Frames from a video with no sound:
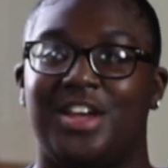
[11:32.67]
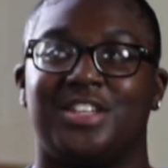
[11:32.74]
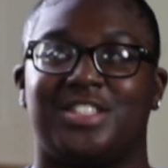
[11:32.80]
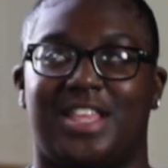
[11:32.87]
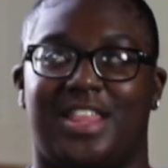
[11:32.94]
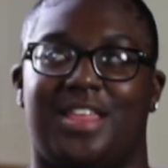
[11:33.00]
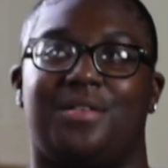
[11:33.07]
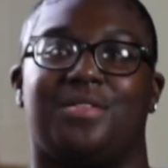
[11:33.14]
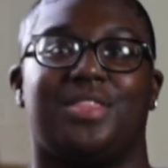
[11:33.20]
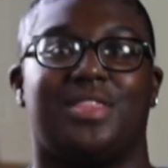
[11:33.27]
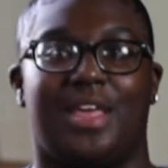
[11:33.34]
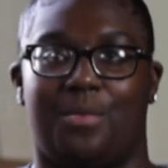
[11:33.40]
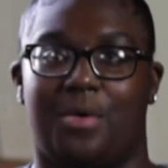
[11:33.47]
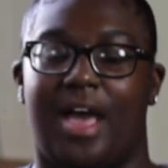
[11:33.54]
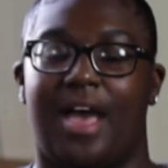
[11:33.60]
so that
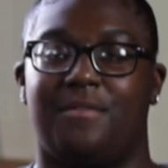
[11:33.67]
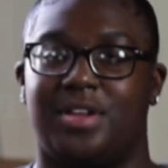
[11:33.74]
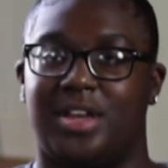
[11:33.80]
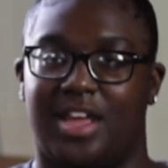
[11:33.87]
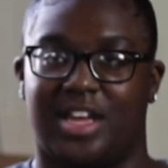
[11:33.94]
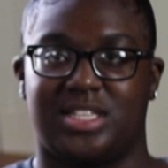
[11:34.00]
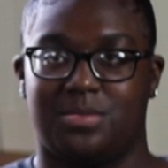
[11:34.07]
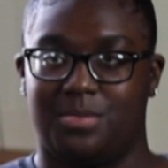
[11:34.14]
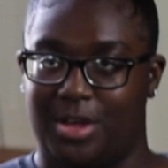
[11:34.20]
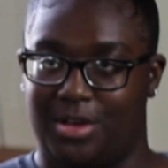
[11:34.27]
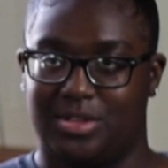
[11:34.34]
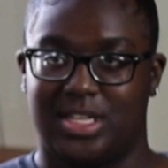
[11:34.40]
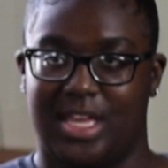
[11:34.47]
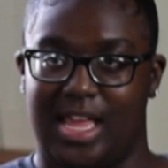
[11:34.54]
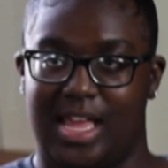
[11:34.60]
they will have a next
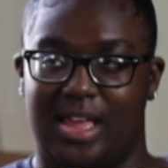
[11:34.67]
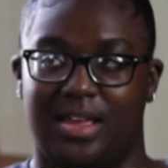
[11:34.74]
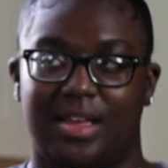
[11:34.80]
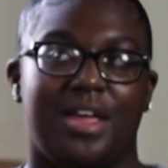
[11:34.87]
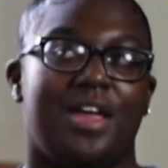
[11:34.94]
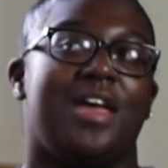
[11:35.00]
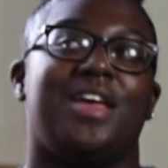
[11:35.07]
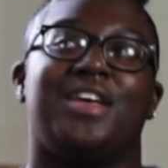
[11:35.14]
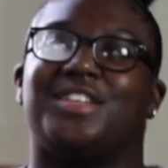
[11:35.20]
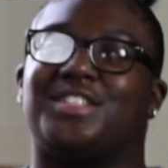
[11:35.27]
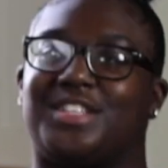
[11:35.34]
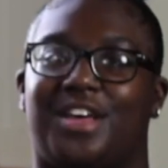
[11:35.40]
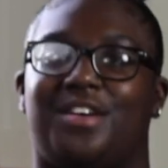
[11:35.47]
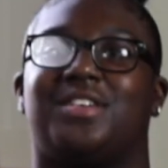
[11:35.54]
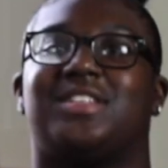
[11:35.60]
meal to eat.
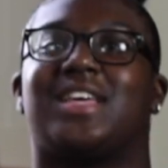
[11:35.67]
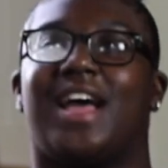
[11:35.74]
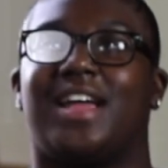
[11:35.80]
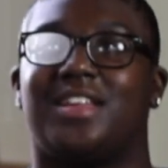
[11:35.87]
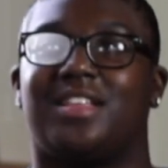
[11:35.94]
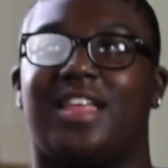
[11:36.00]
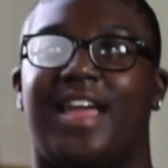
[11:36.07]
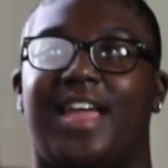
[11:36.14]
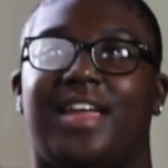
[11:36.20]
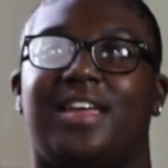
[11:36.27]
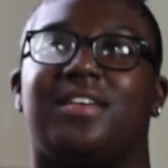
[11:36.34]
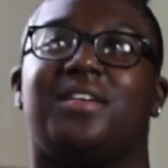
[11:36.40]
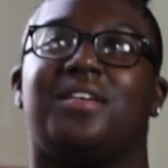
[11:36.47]
So it's kind of like